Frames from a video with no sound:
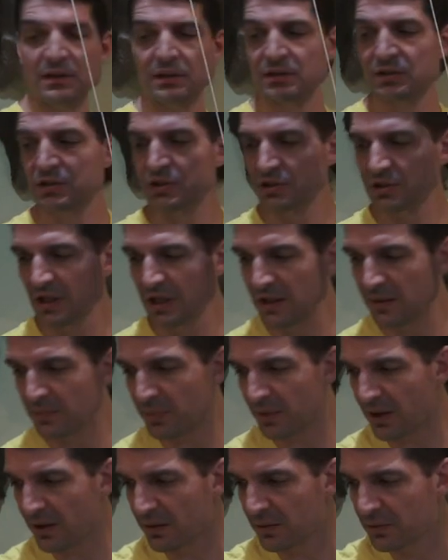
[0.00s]
in
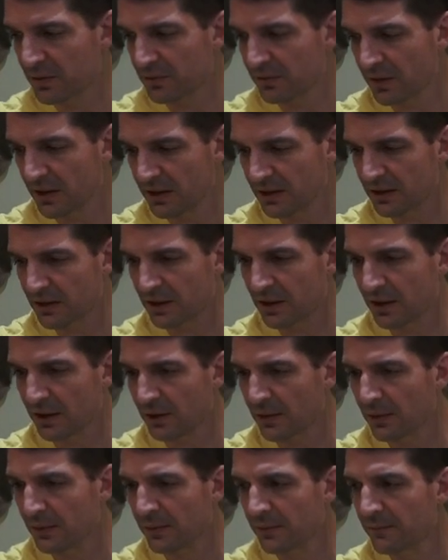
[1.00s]
shape. I will be ready to
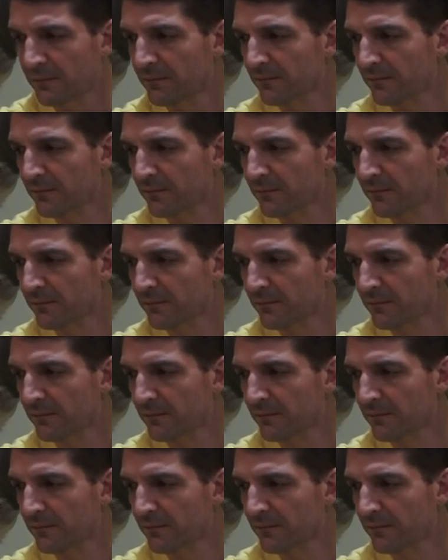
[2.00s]
go.